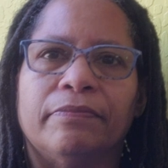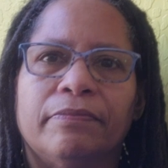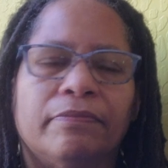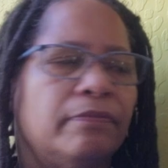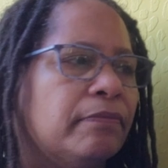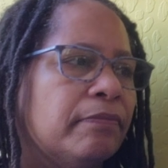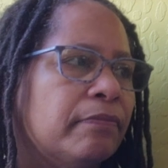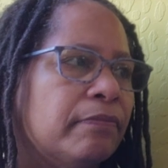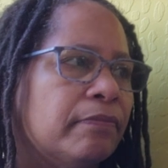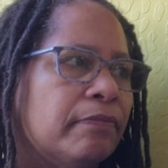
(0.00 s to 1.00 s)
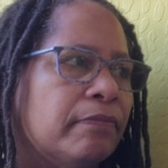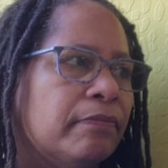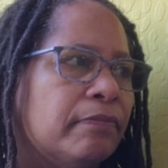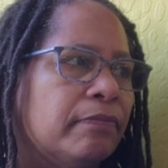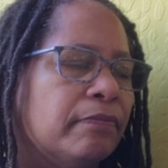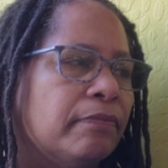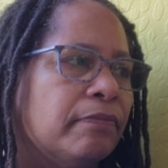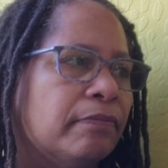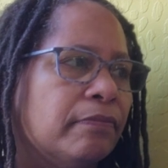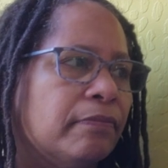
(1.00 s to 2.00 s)

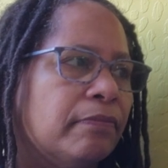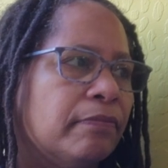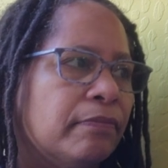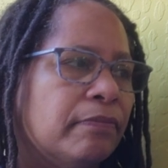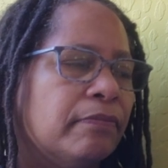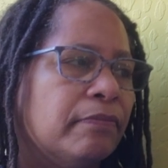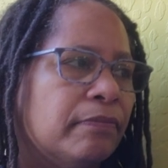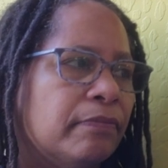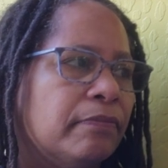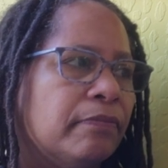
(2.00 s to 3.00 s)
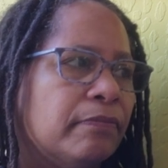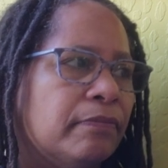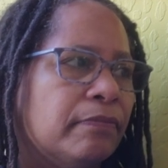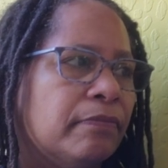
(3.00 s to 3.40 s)
This person isn't speaking.